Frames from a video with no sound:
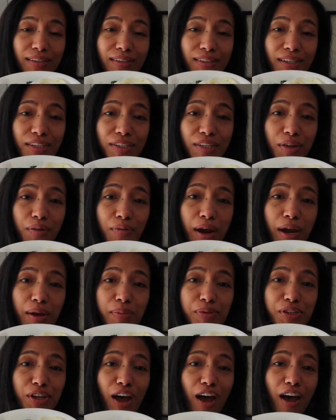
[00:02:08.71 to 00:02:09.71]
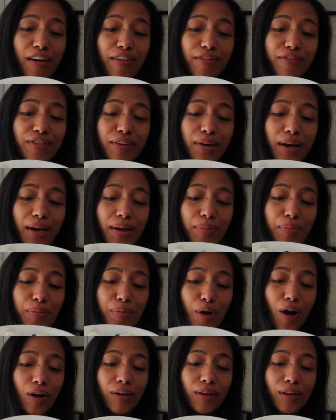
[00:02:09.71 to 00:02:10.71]
60 grams of
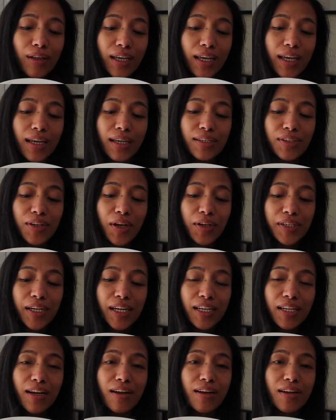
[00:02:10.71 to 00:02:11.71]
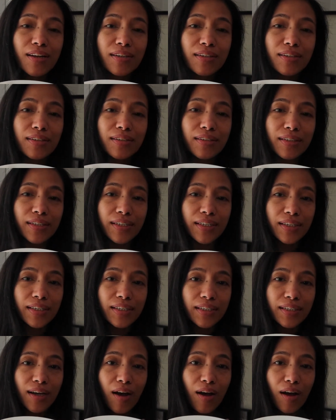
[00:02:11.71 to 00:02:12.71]
broccoli sauteed on
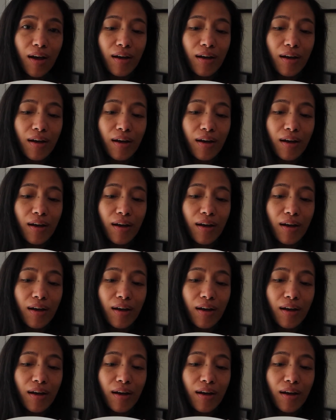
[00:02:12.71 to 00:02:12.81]
a